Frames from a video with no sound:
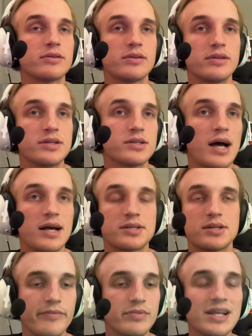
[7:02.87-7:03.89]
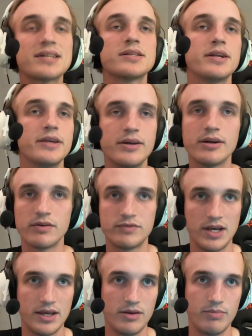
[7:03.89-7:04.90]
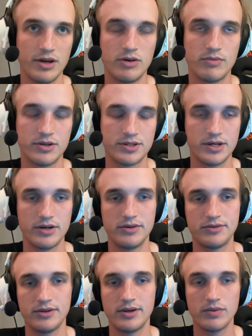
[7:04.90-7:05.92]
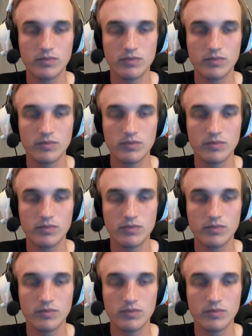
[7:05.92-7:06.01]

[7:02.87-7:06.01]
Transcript: these last less than a year of taking pickleball seriously,